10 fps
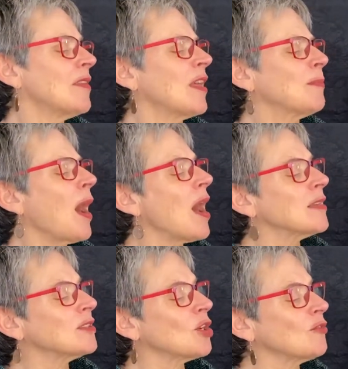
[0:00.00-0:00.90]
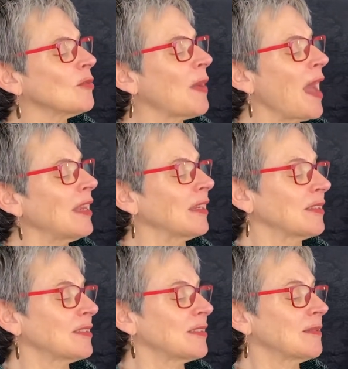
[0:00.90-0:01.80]
They pass over
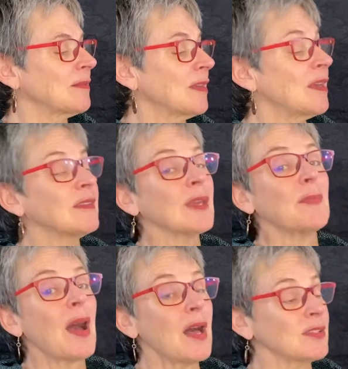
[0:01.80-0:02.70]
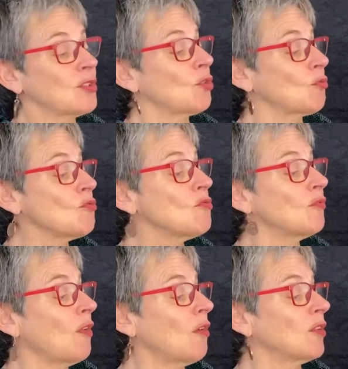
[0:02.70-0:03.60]
paddocks, they pass through
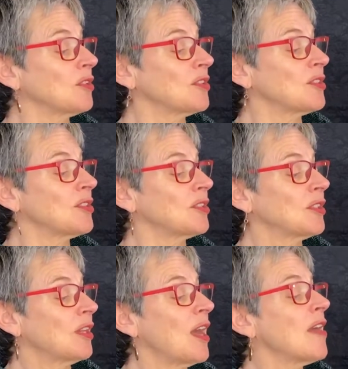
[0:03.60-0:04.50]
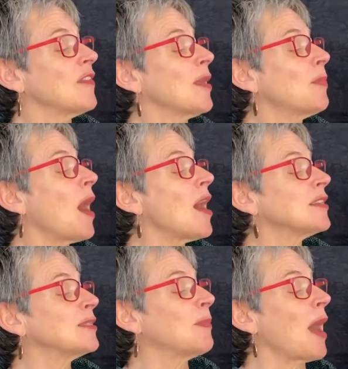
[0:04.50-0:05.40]
forests, they
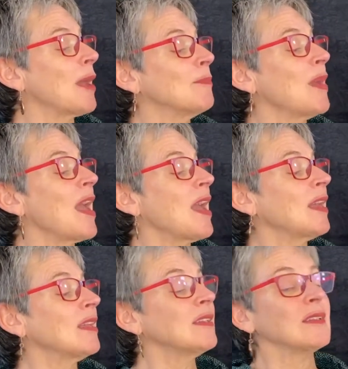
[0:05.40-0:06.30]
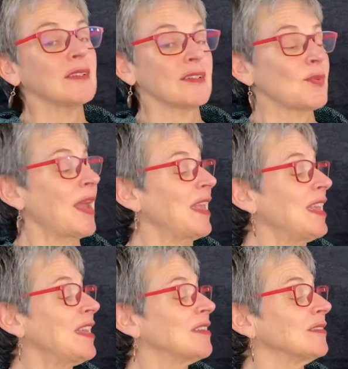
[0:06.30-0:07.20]
pass by bare hills where
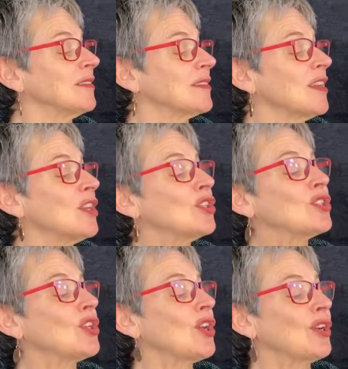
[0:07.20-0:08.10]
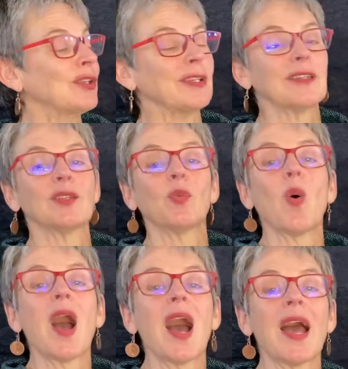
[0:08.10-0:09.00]
eagles circle in the
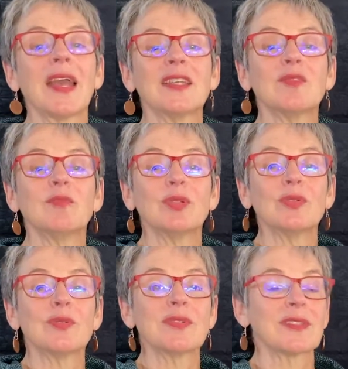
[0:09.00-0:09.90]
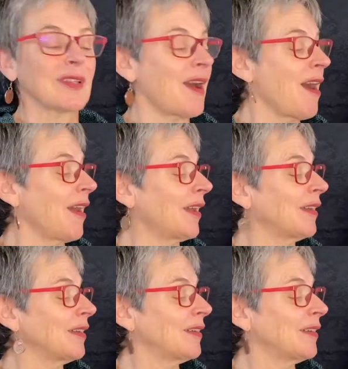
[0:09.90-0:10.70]
wide blue sky.